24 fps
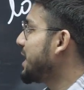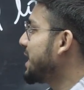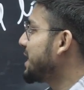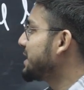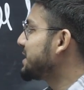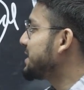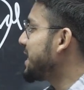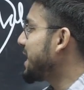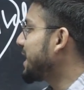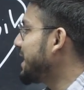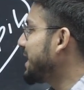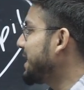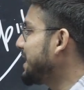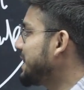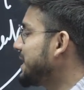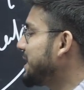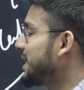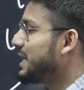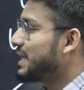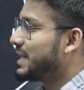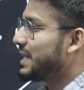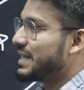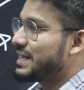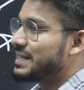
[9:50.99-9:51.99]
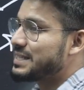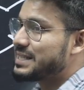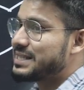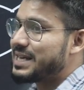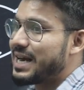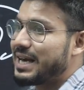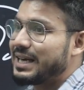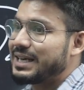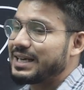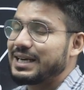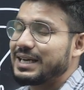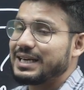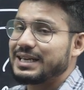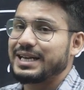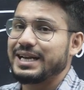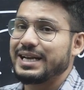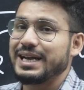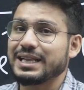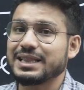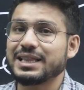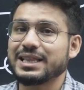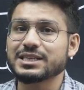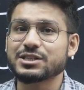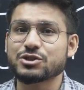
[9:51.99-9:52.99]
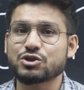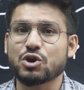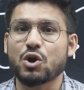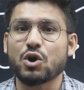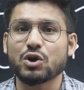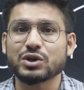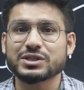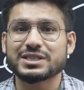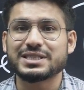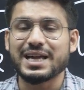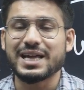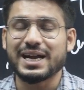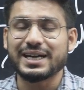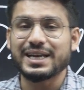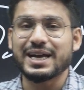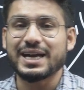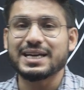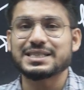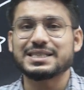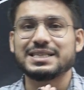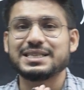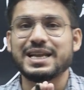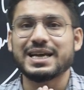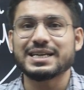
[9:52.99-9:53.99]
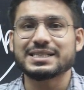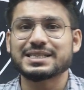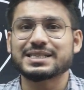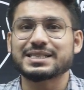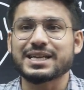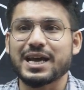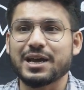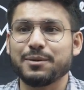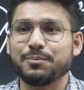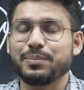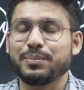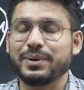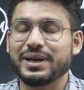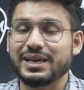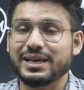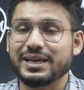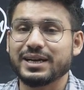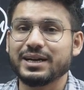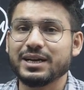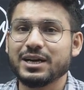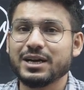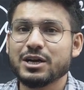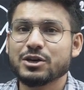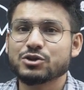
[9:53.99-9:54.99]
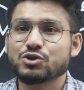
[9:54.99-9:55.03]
Second thing is that take the stocks that has less time period,